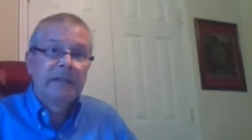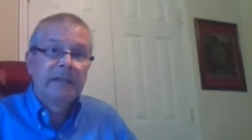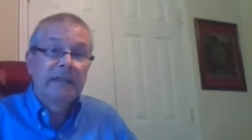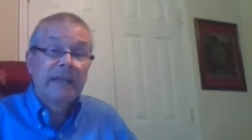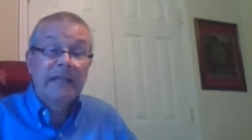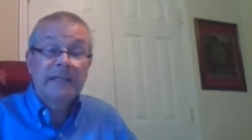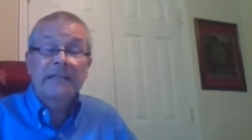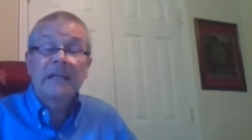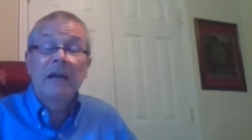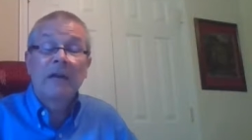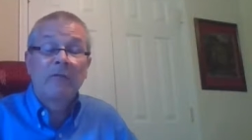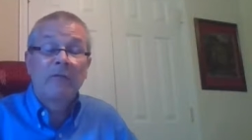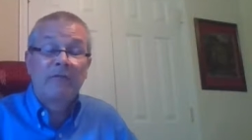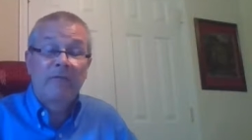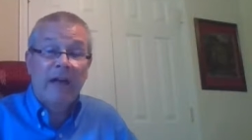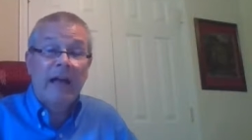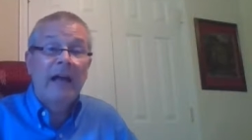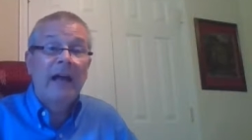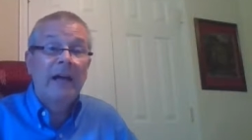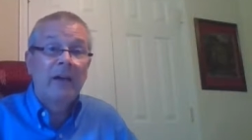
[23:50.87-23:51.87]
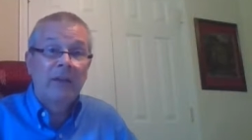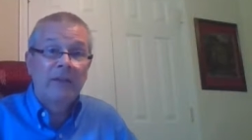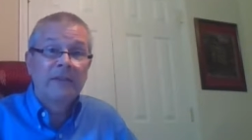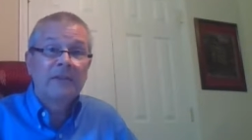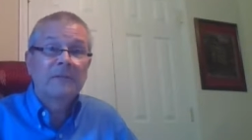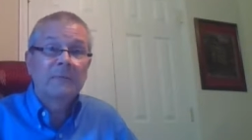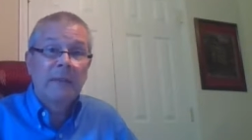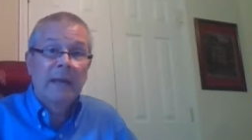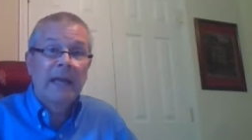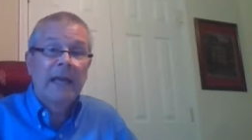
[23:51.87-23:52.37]
That's how vile
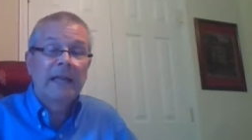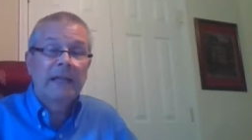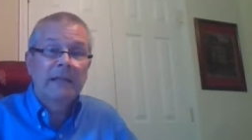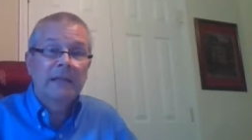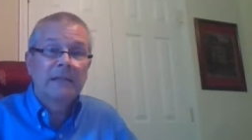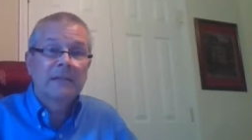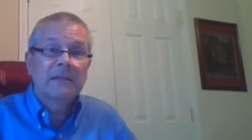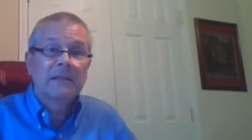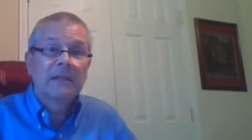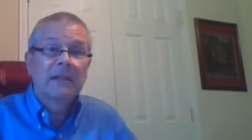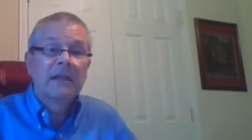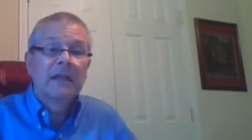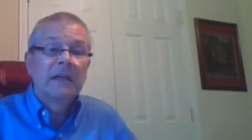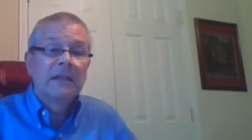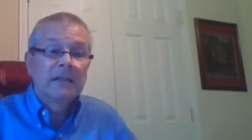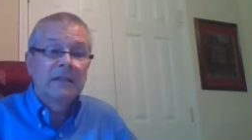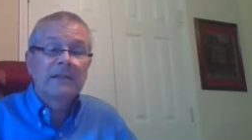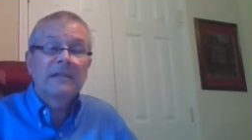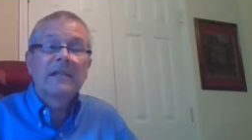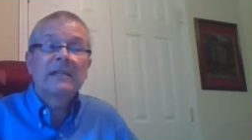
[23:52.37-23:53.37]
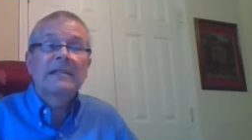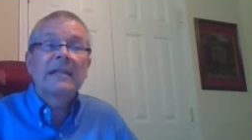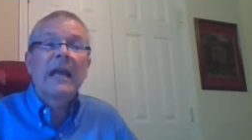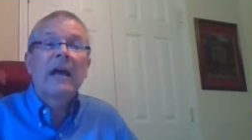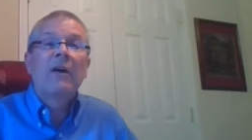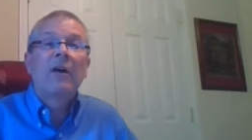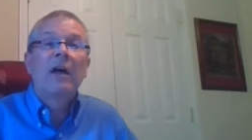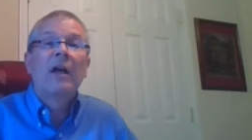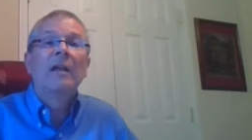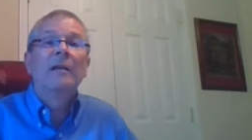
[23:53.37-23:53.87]
this man is. This is
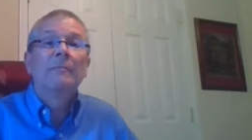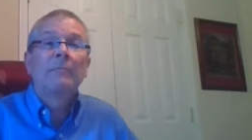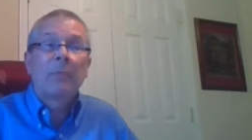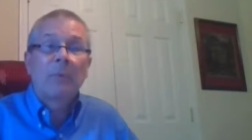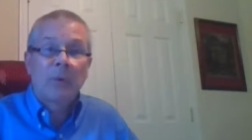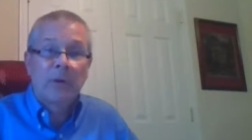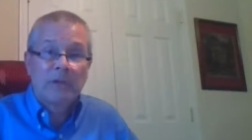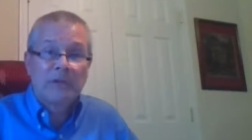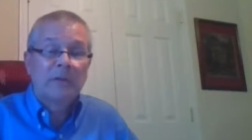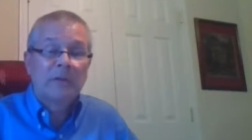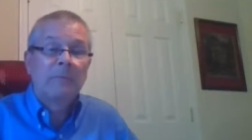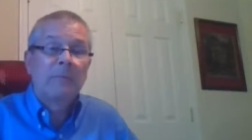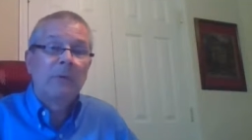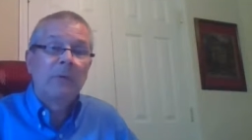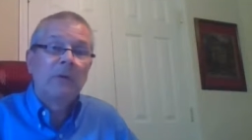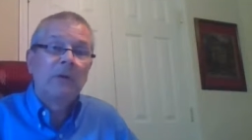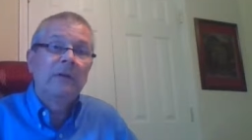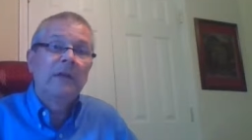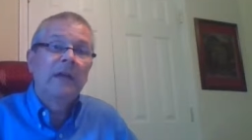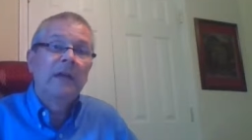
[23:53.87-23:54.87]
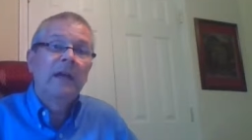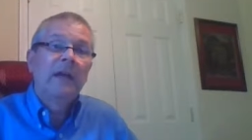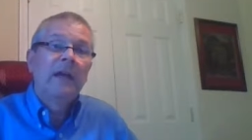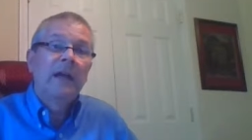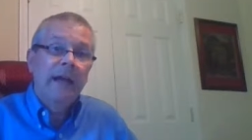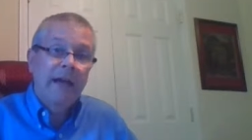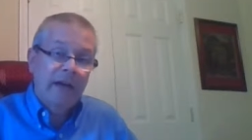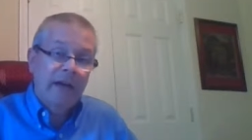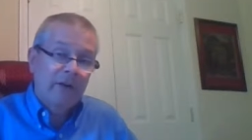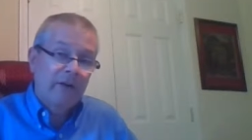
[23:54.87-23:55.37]
how unprincipled
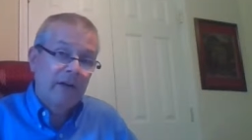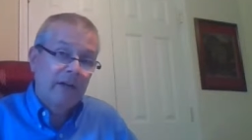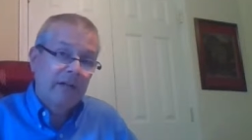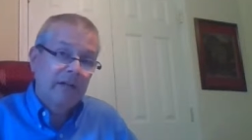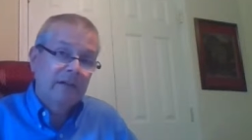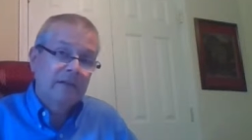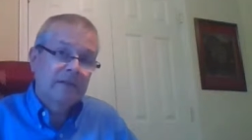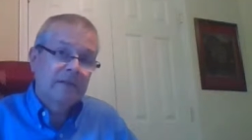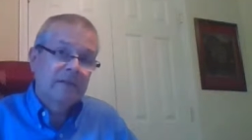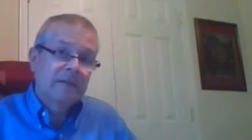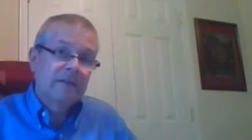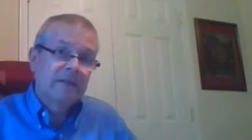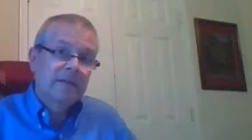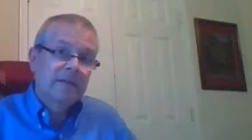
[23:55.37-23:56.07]
Herod is.